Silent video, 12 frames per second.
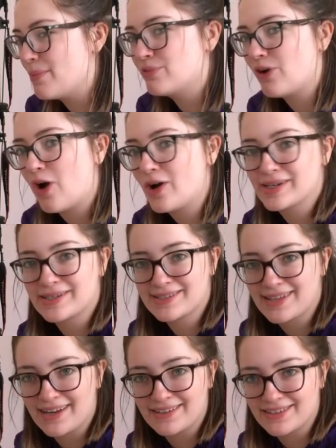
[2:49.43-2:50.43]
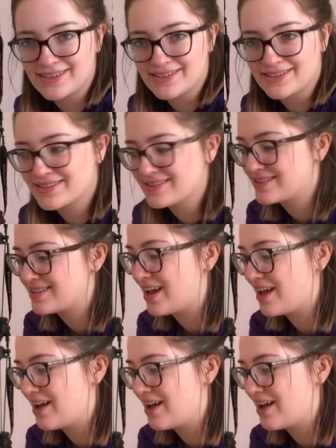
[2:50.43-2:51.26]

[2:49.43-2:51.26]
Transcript: bra extenders,